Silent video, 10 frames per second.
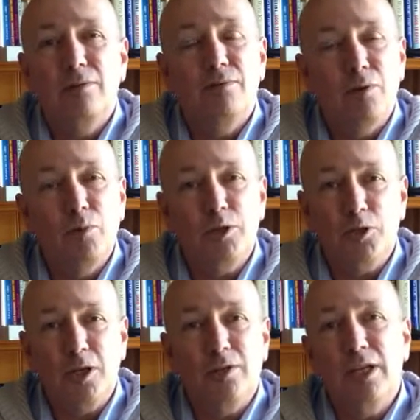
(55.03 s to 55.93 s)
from which
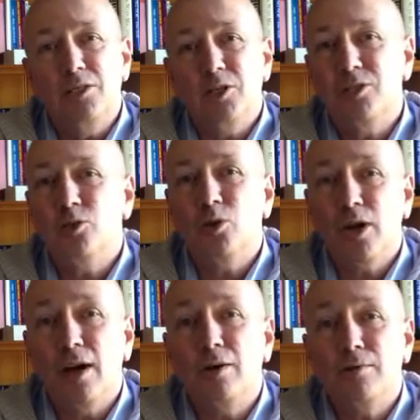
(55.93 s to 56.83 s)
you can then set your
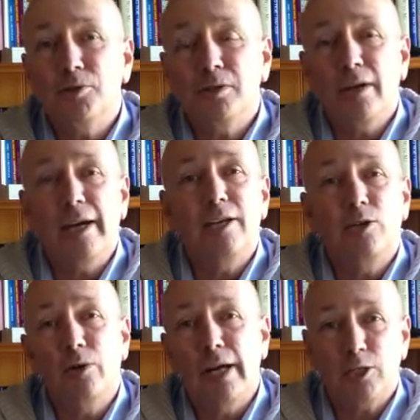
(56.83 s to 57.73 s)
goals and
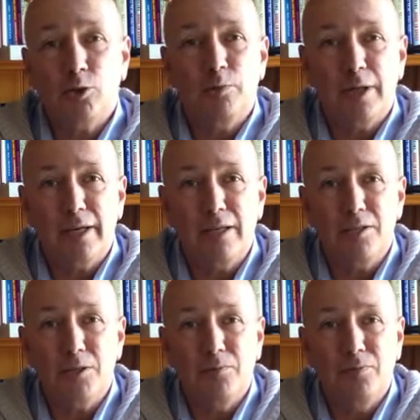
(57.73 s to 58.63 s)
your action
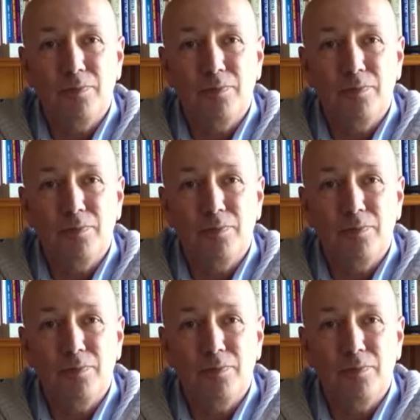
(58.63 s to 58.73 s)
plans.